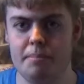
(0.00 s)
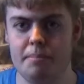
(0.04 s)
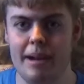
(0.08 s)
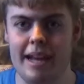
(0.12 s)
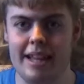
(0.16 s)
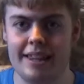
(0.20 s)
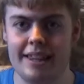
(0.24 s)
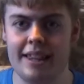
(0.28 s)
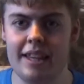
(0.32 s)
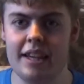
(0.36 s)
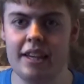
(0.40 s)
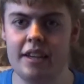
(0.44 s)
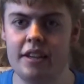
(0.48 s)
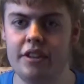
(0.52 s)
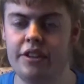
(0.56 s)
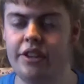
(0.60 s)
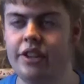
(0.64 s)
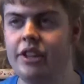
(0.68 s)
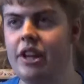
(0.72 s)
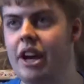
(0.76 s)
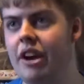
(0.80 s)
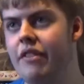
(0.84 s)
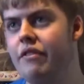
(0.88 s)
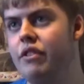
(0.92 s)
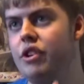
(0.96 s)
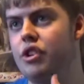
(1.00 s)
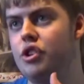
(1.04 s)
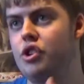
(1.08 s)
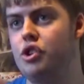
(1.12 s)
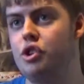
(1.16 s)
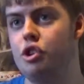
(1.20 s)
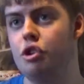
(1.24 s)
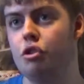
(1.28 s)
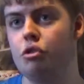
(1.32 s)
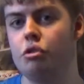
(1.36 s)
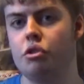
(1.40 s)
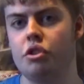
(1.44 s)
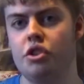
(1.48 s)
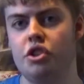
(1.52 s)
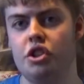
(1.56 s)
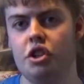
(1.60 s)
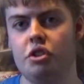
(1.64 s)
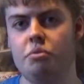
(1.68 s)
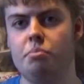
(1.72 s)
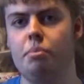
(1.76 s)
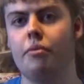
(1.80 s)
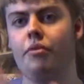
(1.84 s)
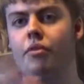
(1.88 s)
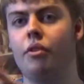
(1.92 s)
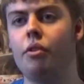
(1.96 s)
a bad thing, like having a joke
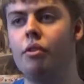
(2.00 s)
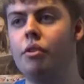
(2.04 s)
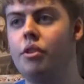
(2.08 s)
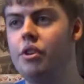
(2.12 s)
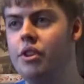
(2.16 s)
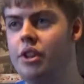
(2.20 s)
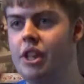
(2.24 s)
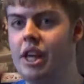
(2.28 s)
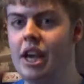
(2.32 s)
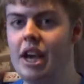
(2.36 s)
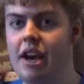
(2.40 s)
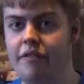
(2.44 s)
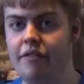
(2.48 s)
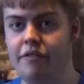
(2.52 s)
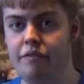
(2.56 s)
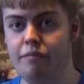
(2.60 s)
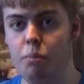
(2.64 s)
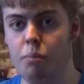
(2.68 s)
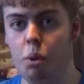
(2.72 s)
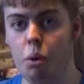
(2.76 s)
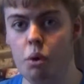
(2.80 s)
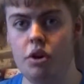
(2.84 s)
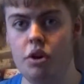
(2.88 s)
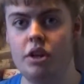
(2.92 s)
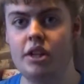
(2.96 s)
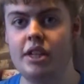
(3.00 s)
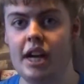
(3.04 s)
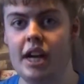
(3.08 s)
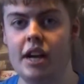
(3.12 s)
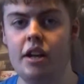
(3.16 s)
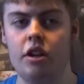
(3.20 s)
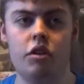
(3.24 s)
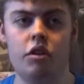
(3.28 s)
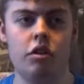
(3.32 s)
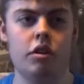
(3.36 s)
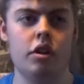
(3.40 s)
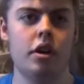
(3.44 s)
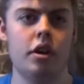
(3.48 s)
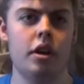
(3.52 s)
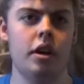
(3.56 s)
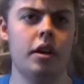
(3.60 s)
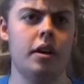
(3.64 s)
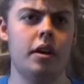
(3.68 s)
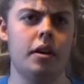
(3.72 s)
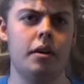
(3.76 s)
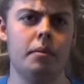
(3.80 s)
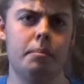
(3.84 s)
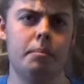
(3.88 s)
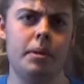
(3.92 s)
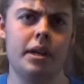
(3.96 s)
just before they have important dialogue.
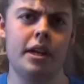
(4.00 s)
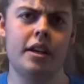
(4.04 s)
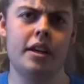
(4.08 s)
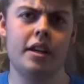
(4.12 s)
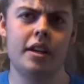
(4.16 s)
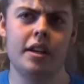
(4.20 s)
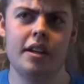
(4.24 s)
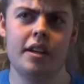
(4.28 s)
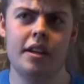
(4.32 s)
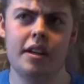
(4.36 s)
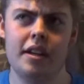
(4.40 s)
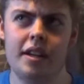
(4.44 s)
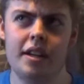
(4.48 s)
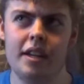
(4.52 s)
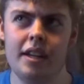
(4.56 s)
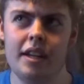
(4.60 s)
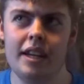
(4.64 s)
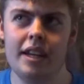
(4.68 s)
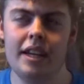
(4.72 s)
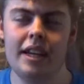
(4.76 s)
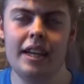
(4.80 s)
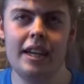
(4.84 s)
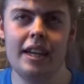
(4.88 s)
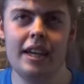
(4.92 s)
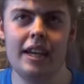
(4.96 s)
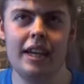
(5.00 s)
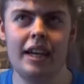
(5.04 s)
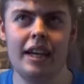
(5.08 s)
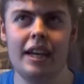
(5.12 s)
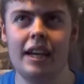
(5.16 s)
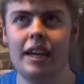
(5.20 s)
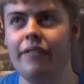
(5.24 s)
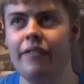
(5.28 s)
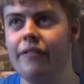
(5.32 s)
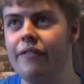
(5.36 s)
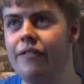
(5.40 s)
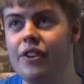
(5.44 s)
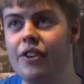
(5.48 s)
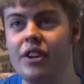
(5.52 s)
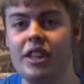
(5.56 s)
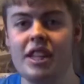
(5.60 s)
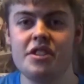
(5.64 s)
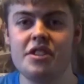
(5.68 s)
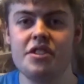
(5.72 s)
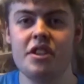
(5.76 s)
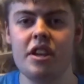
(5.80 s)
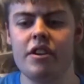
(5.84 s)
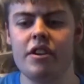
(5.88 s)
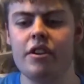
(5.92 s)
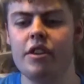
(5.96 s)
But for
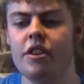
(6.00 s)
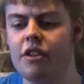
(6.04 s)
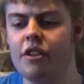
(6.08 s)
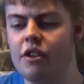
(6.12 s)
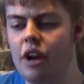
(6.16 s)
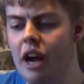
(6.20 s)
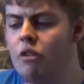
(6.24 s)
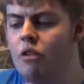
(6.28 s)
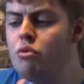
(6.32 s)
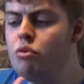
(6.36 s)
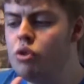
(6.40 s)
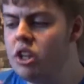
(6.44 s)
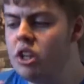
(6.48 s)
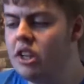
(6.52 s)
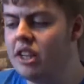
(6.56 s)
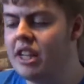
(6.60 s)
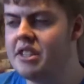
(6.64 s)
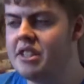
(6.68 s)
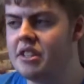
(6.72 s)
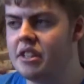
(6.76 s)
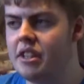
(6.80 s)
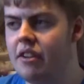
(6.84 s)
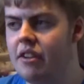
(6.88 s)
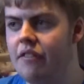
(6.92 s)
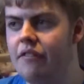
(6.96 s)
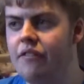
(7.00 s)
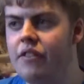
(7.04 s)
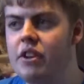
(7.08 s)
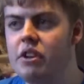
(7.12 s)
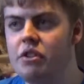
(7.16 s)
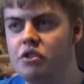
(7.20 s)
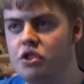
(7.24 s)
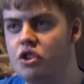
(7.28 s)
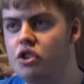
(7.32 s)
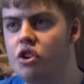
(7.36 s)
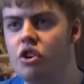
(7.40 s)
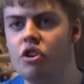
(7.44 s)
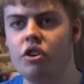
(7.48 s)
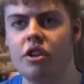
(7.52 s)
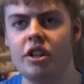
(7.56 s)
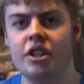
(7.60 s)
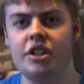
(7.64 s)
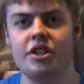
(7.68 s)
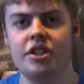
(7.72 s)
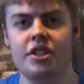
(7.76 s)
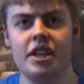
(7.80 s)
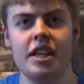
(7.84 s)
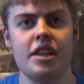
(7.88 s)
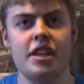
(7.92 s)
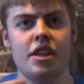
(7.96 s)
this, how realistic it feels. You're not going to
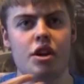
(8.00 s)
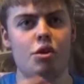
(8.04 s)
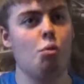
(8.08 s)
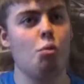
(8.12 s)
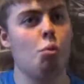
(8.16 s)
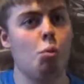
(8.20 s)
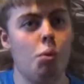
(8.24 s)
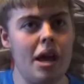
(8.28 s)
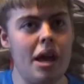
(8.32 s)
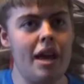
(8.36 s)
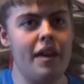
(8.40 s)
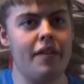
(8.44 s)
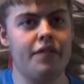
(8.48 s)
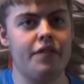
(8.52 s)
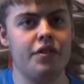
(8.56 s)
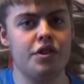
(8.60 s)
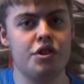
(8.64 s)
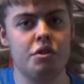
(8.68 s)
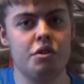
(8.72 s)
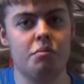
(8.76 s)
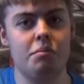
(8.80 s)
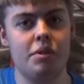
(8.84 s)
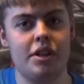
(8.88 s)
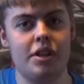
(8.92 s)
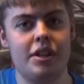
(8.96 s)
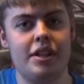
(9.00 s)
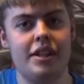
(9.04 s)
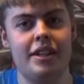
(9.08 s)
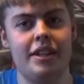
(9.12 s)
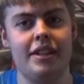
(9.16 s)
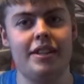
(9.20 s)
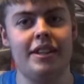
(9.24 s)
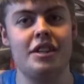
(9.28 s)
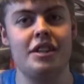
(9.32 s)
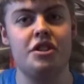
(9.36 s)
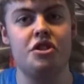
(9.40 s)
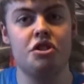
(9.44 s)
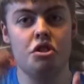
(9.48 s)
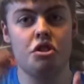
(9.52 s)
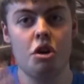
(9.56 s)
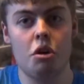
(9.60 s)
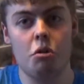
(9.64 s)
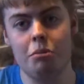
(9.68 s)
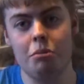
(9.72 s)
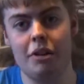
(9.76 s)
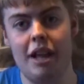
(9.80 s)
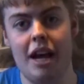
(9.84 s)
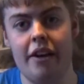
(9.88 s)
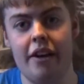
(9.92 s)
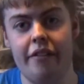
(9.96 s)
sit there and wait for someone to like
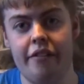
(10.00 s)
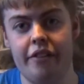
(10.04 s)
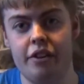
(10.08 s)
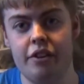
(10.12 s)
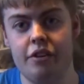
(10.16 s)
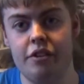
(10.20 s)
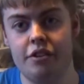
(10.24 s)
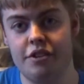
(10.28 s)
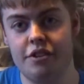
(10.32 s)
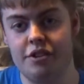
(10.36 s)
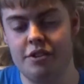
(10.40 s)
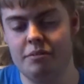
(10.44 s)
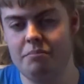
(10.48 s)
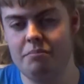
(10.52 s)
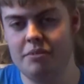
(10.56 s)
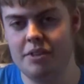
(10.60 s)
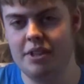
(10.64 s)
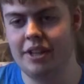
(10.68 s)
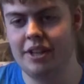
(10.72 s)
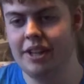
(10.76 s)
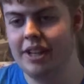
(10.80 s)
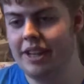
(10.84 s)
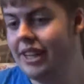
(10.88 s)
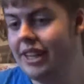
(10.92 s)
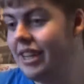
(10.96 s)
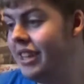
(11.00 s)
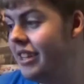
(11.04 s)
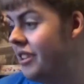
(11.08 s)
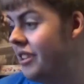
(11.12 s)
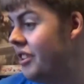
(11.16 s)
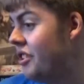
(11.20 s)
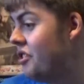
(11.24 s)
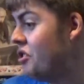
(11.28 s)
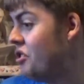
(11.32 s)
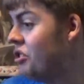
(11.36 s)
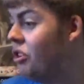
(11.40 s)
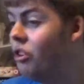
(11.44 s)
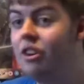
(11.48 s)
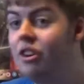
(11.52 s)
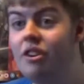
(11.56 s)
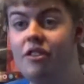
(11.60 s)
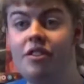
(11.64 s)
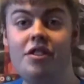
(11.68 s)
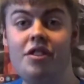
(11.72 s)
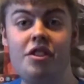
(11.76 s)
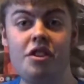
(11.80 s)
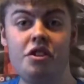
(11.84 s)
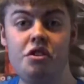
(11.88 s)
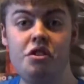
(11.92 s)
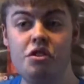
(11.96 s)
stop laughing or something. There's
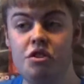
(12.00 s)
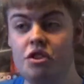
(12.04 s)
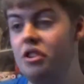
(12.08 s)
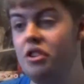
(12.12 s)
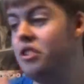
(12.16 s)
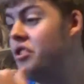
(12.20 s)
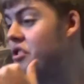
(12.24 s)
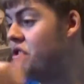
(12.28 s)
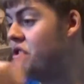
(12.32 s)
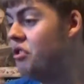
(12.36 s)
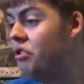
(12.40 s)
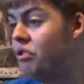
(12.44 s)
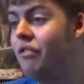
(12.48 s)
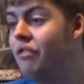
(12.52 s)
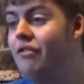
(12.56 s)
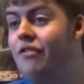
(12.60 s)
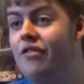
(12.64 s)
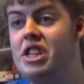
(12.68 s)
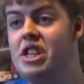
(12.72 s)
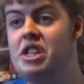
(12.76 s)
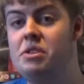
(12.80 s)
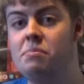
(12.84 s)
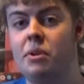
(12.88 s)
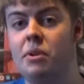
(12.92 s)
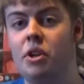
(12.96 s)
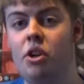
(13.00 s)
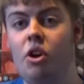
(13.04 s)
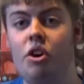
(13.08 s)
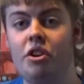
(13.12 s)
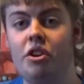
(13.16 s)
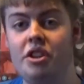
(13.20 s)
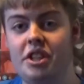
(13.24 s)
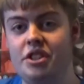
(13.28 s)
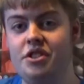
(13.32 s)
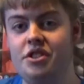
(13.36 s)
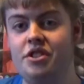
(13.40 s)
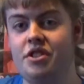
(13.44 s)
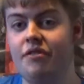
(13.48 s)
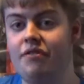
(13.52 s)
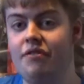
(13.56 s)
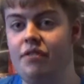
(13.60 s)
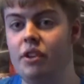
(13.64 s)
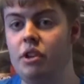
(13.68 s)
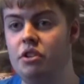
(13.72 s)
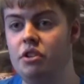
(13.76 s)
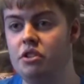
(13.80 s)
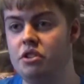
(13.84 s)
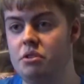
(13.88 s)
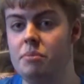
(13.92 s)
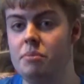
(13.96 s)
not a, there's no invisible audience that
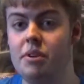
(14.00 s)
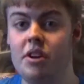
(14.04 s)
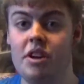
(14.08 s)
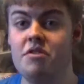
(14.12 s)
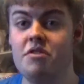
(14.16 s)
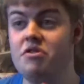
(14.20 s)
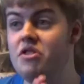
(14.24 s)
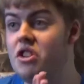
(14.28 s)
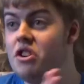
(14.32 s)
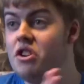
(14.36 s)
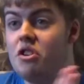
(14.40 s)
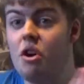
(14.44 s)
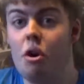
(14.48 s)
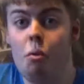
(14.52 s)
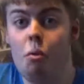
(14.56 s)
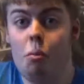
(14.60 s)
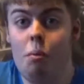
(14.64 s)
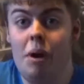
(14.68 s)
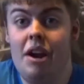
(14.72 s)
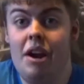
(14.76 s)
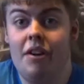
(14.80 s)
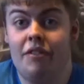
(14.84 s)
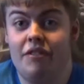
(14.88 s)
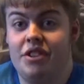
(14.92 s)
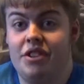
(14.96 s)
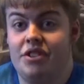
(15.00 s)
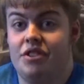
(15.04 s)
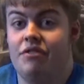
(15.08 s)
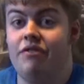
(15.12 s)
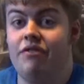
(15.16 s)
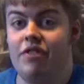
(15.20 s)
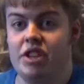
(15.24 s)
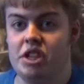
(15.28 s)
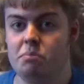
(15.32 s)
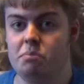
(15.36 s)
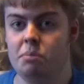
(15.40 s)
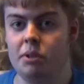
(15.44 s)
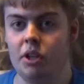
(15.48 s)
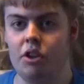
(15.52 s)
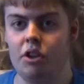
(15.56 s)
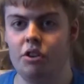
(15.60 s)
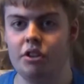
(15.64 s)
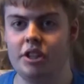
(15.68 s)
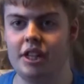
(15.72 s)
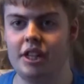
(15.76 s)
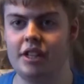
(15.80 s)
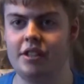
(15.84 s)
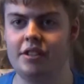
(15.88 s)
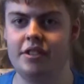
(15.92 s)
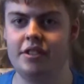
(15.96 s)
follows them around. They're not aware of this invisible
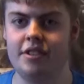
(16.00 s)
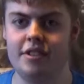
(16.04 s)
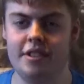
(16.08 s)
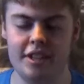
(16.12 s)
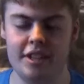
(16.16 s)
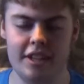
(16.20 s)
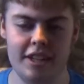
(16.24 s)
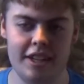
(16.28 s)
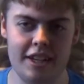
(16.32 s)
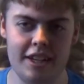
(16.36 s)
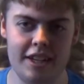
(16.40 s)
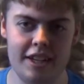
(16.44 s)
audience.